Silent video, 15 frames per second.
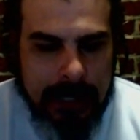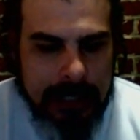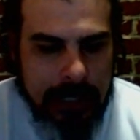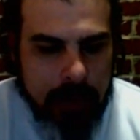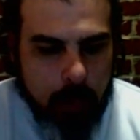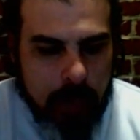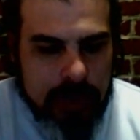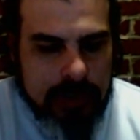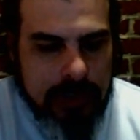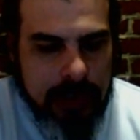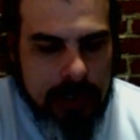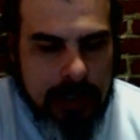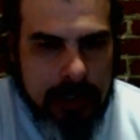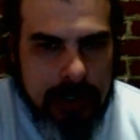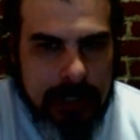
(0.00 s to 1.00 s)
In other words,
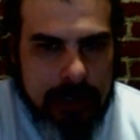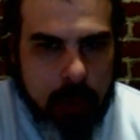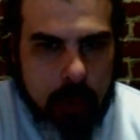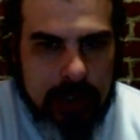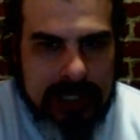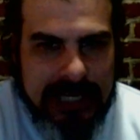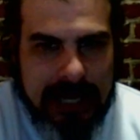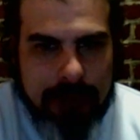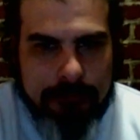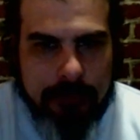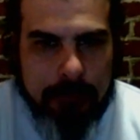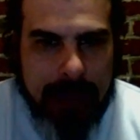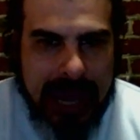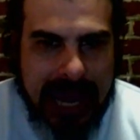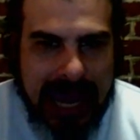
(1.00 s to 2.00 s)
in order to get
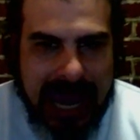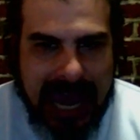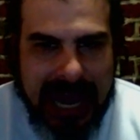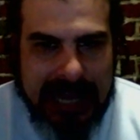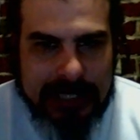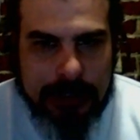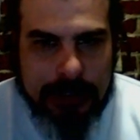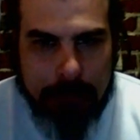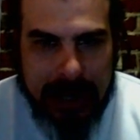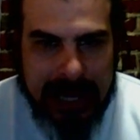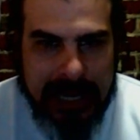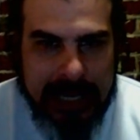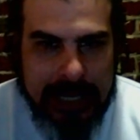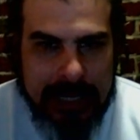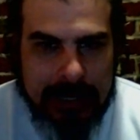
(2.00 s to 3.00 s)
from A to
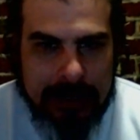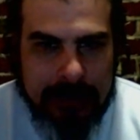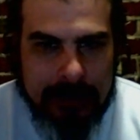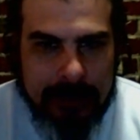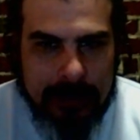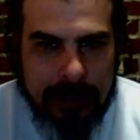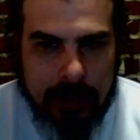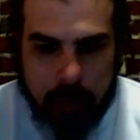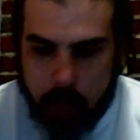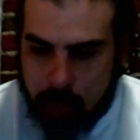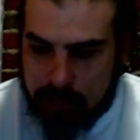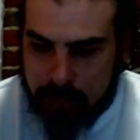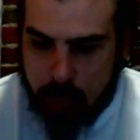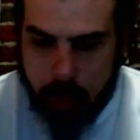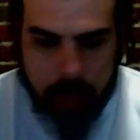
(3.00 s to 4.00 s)
B,
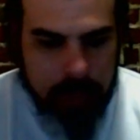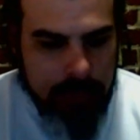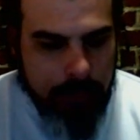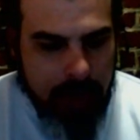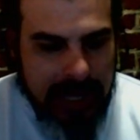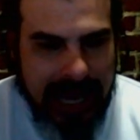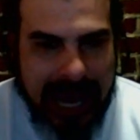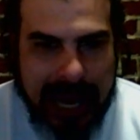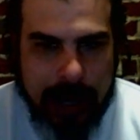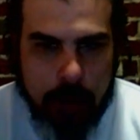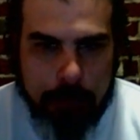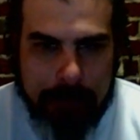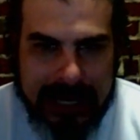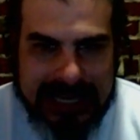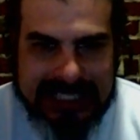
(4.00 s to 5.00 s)
in order to bring A
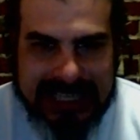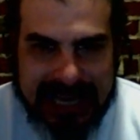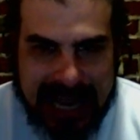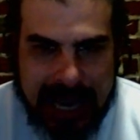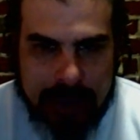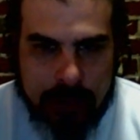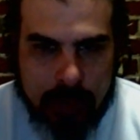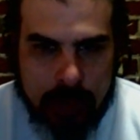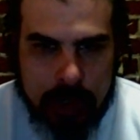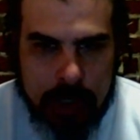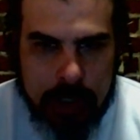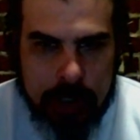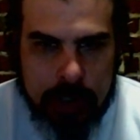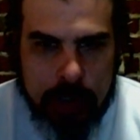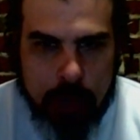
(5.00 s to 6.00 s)
or B together,
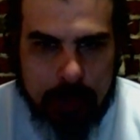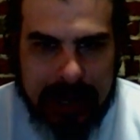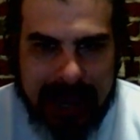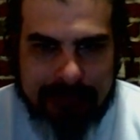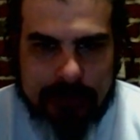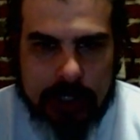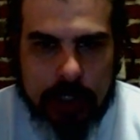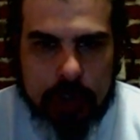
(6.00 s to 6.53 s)
you would have to